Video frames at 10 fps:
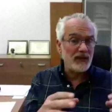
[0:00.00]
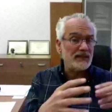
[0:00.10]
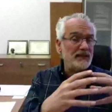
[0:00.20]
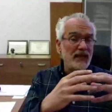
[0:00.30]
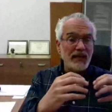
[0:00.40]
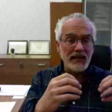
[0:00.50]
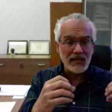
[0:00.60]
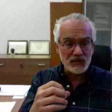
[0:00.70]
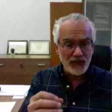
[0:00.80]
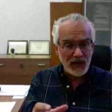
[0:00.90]
It
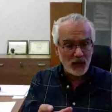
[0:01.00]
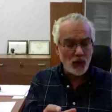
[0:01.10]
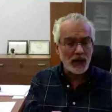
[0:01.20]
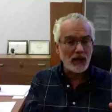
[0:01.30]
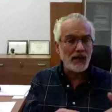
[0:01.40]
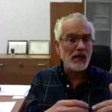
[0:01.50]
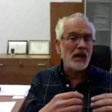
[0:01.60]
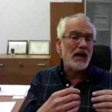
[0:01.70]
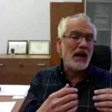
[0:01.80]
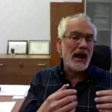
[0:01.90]
degrades very quickly
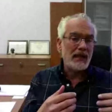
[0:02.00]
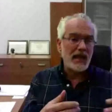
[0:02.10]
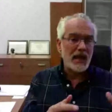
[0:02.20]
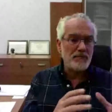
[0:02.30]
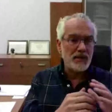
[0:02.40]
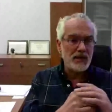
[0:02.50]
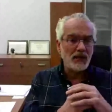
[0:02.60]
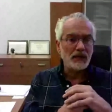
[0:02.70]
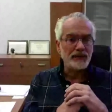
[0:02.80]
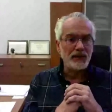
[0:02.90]
and can be
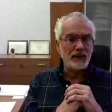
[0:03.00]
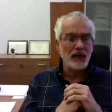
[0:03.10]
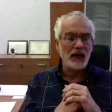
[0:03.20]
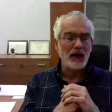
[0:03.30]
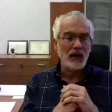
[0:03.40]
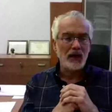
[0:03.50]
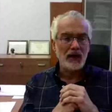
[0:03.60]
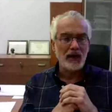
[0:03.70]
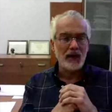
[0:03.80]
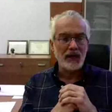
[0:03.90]
gotten
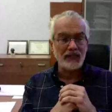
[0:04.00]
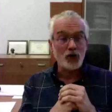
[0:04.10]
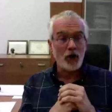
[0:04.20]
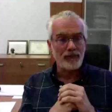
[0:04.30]
rid of.